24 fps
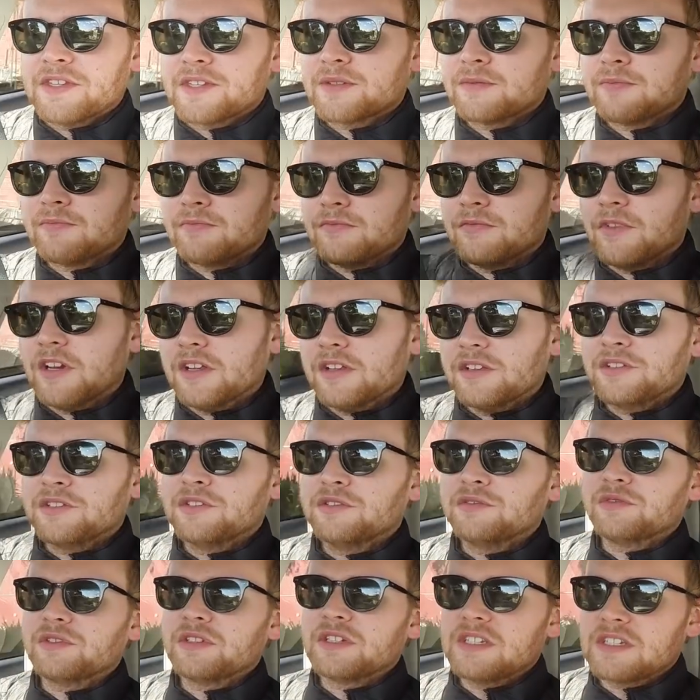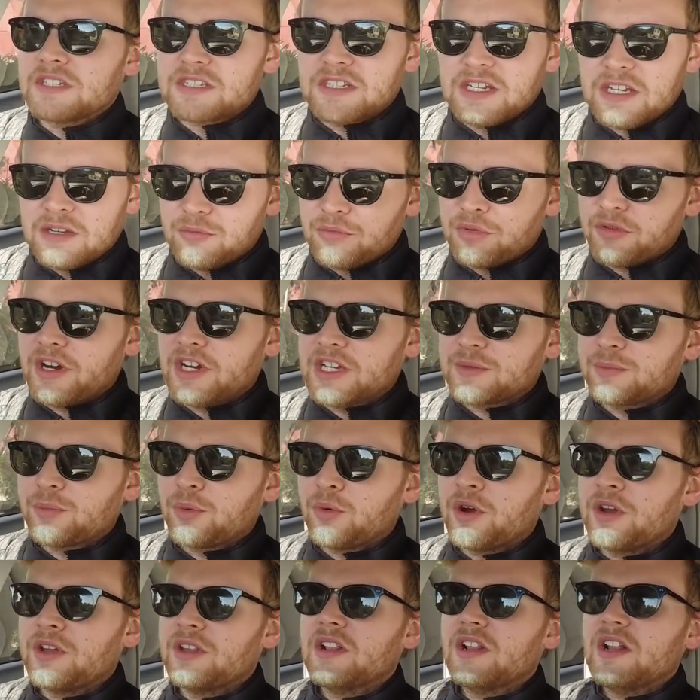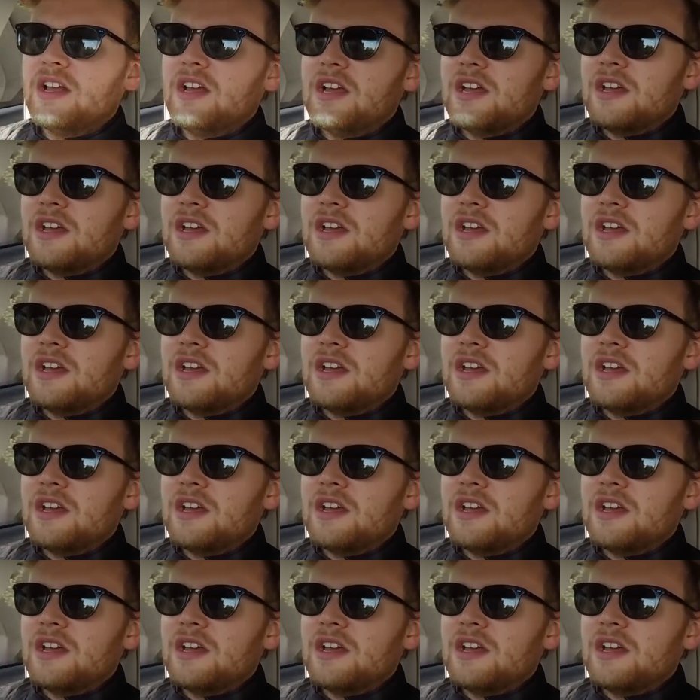this relatively steep price point.